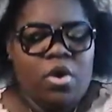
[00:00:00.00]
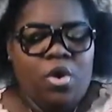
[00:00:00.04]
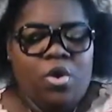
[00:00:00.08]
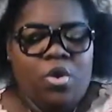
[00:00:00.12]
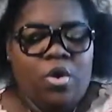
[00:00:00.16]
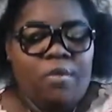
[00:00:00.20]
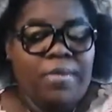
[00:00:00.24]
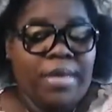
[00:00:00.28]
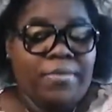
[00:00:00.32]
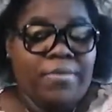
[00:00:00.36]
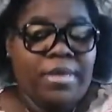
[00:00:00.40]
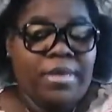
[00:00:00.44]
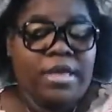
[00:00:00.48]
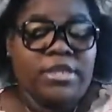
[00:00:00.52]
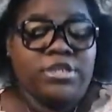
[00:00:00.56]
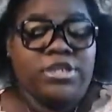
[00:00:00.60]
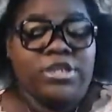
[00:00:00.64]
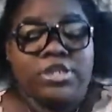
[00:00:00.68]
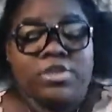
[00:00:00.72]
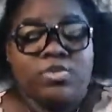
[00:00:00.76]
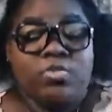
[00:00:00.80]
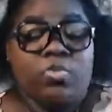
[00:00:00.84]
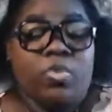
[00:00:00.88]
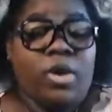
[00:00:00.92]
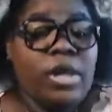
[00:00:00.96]
Or maybe I
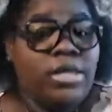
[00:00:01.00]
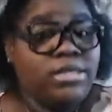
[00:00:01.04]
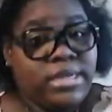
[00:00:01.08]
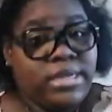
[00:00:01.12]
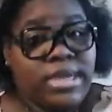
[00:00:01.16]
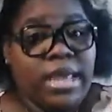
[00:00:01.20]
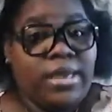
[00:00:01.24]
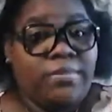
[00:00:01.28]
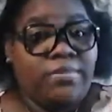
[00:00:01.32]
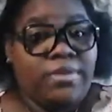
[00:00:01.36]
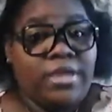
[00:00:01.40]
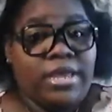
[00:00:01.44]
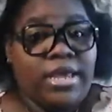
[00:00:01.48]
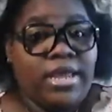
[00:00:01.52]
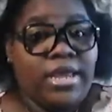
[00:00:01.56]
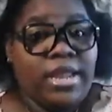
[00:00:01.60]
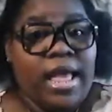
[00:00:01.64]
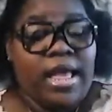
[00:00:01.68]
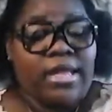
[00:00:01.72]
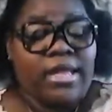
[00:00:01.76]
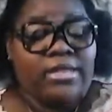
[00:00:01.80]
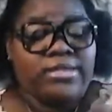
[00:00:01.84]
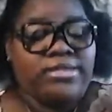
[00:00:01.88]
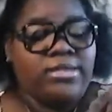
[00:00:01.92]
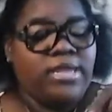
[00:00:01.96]
just wasn't able to get it
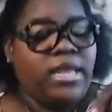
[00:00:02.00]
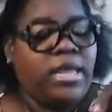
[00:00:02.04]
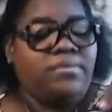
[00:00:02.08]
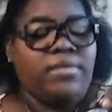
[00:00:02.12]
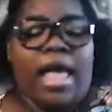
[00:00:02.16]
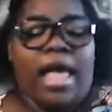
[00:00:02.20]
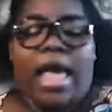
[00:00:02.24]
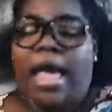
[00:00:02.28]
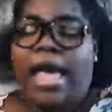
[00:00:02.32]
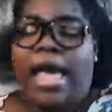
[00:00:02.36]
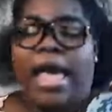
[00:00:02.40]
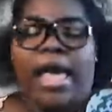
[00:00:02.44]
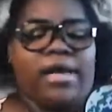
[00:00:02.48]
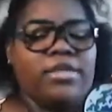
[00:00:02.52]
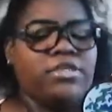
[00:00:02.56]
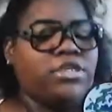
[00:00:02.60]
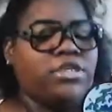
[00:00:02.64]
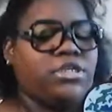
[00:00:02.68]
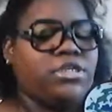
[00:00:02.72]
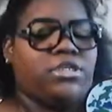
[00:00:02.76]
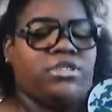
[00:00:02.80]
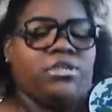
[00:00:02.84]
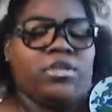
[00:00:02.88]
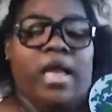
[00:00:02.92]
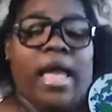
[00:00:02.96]
hot stamped. I, I
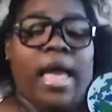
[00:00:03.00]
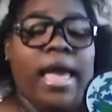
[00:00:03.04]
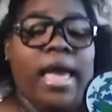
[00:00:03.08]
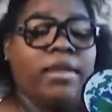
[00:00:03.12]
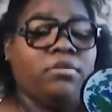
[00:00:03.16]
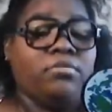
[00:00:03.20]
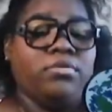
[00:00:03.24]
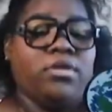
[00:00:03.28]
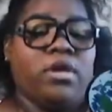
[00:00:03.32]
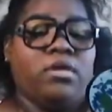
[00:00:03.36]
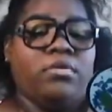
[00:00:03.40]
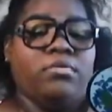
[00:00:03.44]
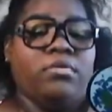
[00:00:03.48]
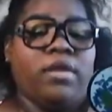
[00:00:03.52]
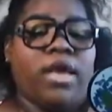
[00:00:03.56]
just, I don't know.